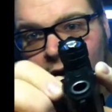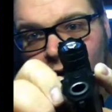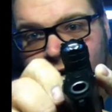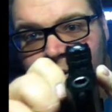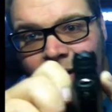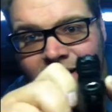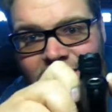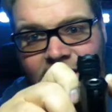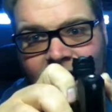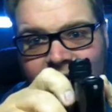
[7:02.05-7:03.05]
on the right
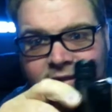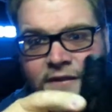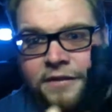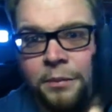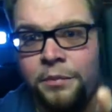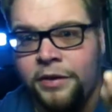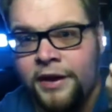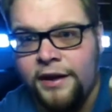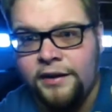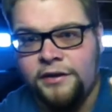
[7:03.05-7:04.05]
side as if the
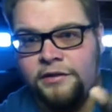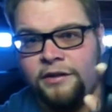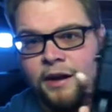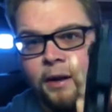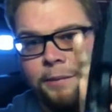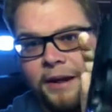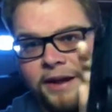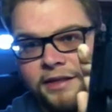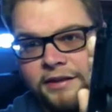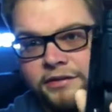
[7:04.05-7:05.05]
gun is up
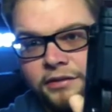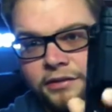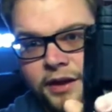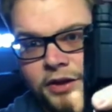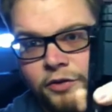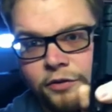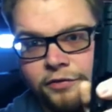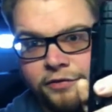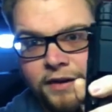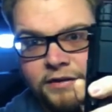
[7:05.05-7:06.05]
like this and you're
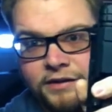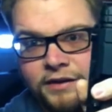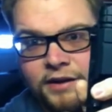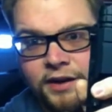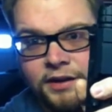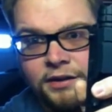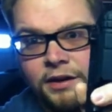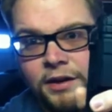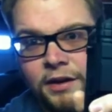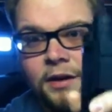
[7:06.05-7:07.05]
facing the gun.
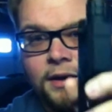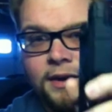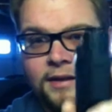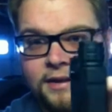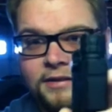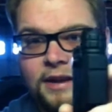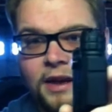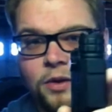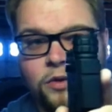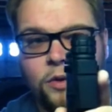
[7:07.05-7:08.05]
This is how
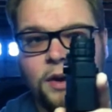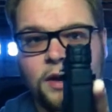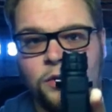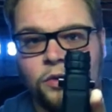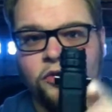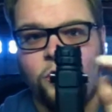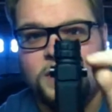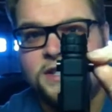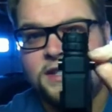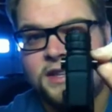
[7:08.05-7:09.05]
you do it, and you would
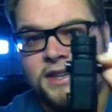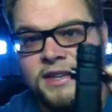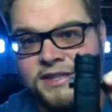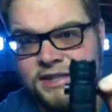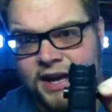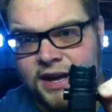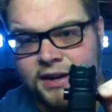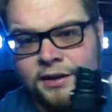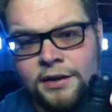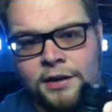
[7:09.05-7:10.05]
twist this side.
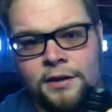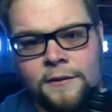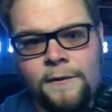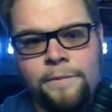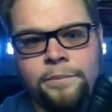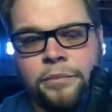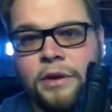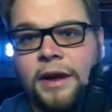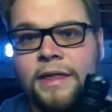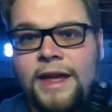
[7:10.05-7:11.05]

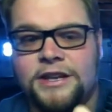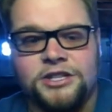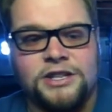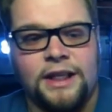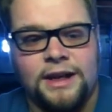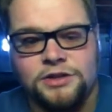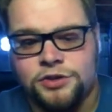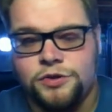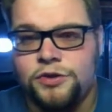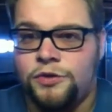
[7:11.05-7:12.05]
And that just allows
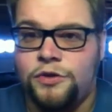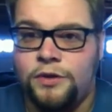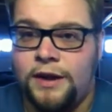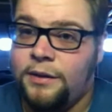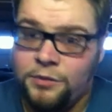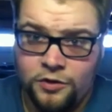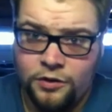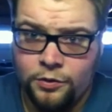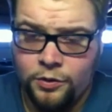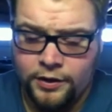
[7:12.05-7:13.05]
you to do that. Let me do
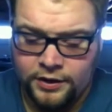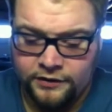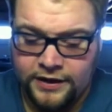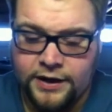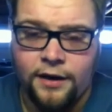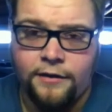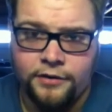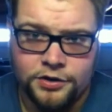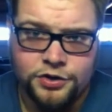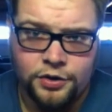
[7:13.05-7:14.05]
that real quick and I'll take it off
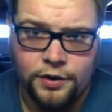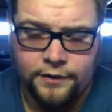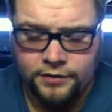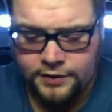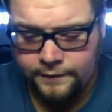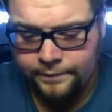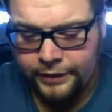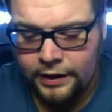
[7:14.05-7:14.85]
and I'll show you everything.